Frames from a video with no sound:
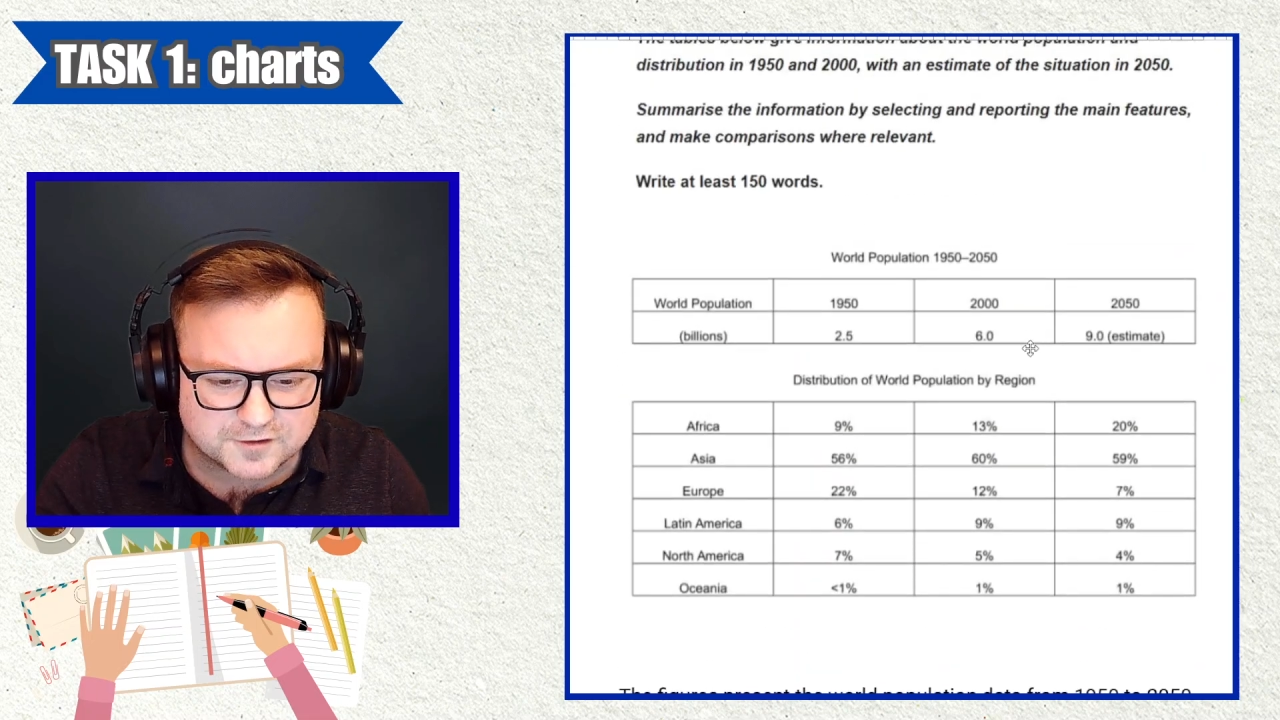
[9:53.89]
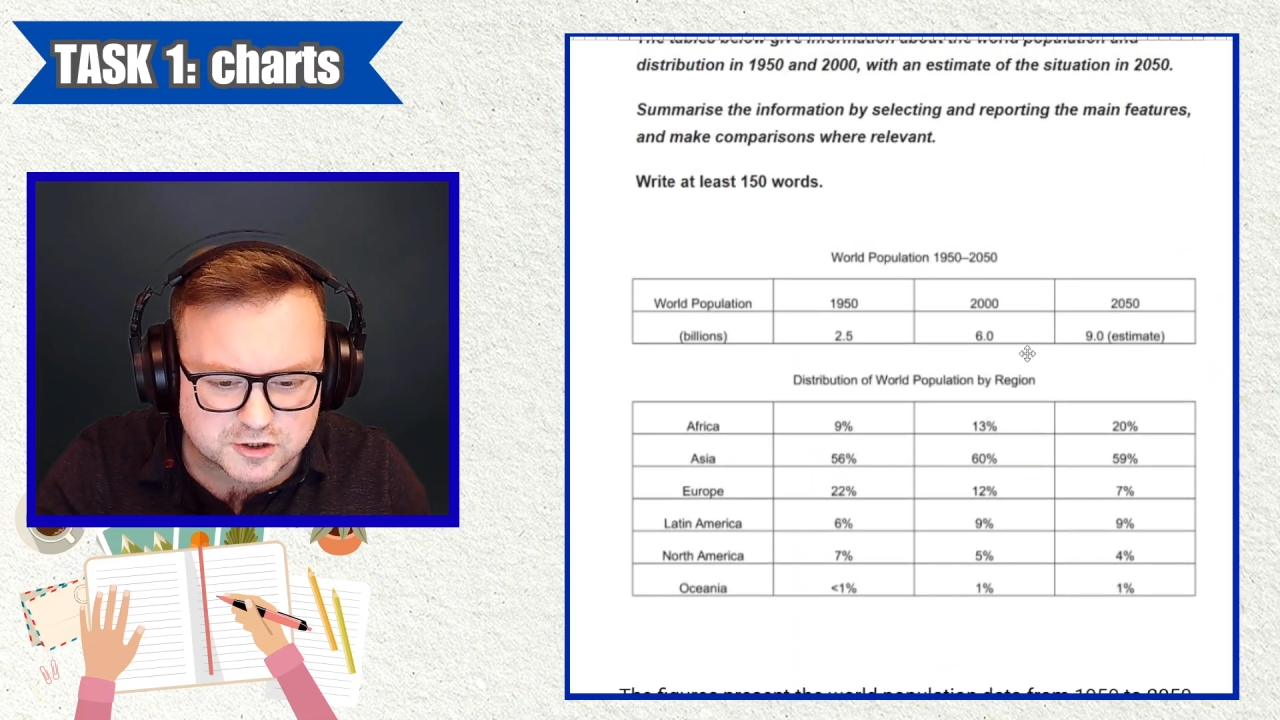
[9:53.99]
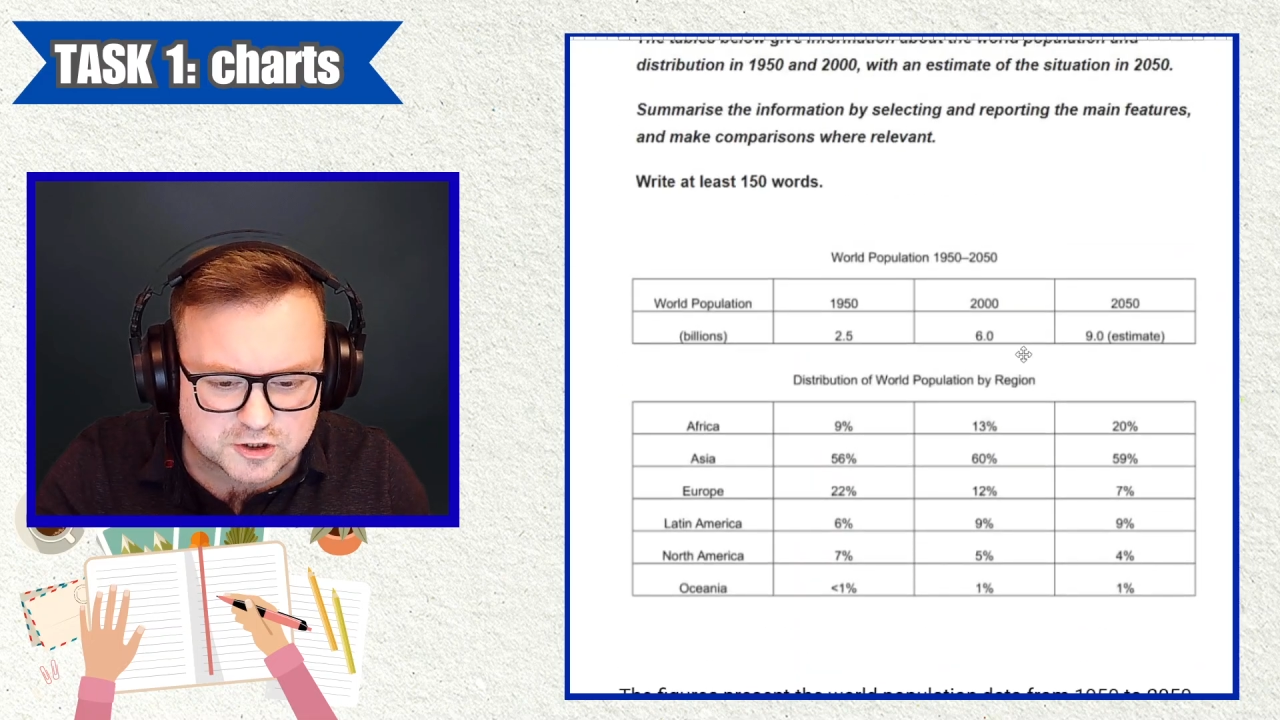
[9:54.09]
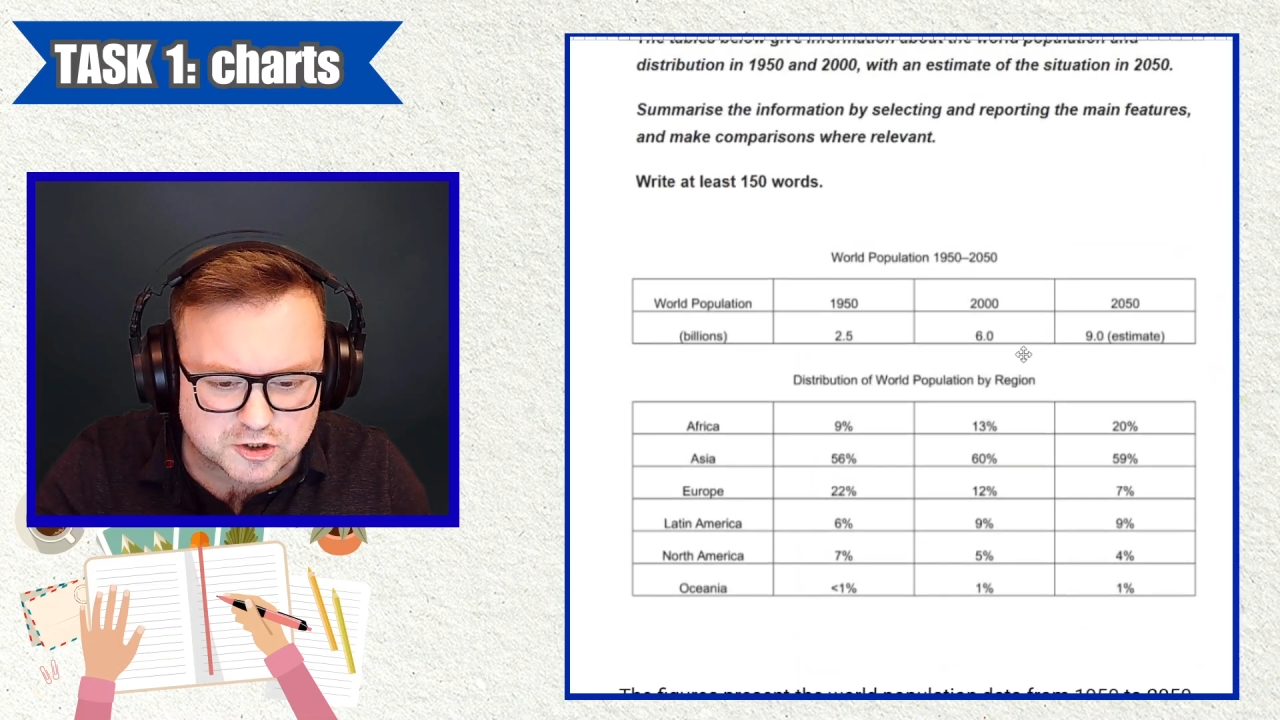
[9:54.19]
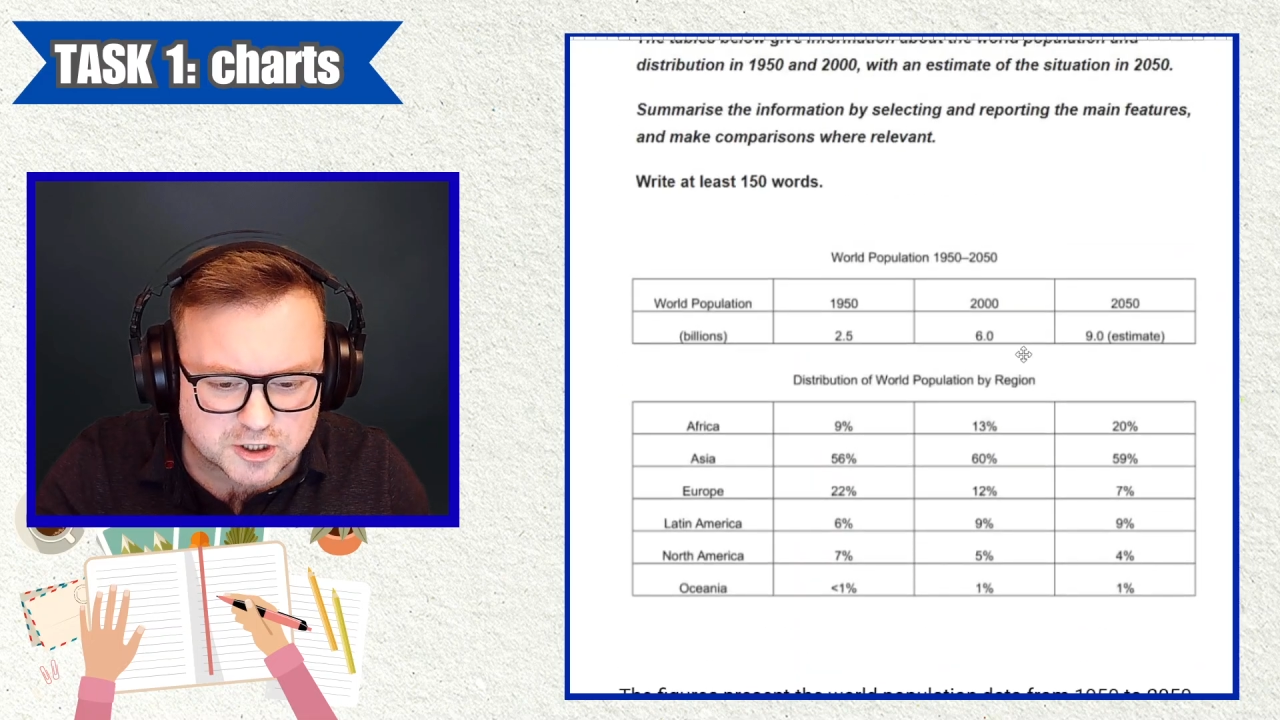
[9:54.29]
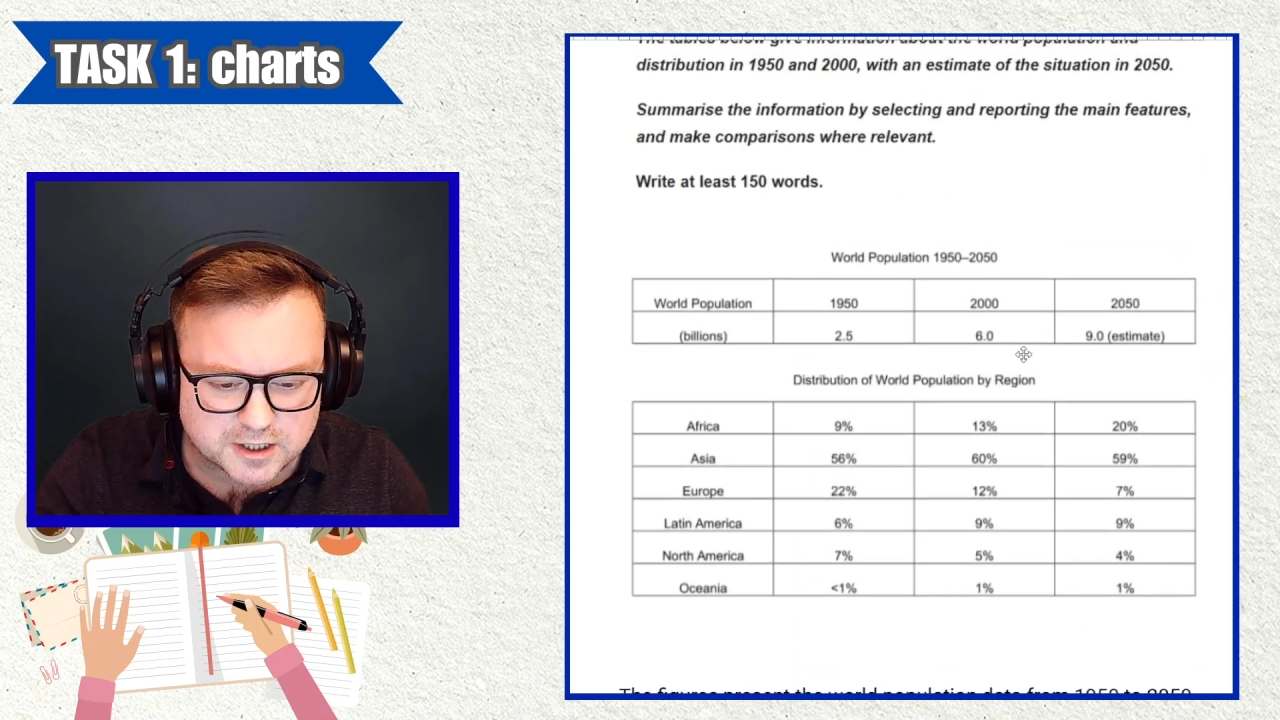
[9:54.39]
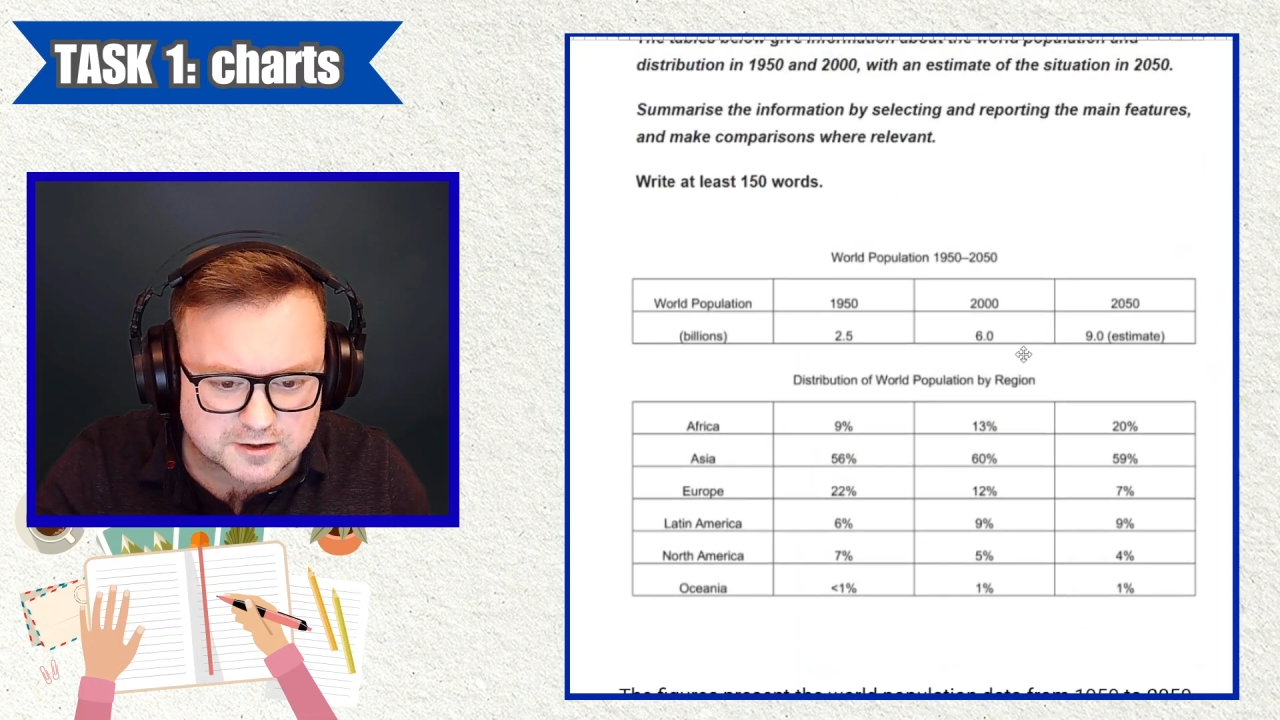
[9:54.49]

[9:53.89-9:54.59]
Let's just check